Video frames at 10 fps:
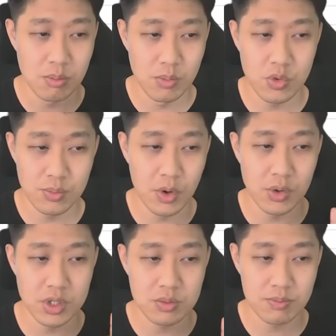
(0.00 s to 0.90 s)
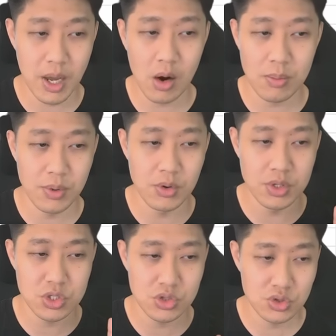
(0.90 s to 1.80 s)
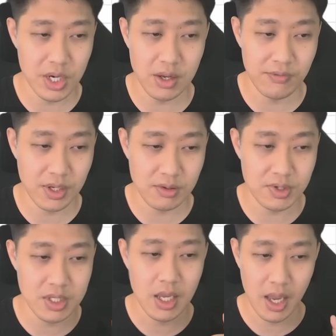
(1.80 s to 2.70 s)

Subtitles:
mood bonus, power bonus, training effectiveness,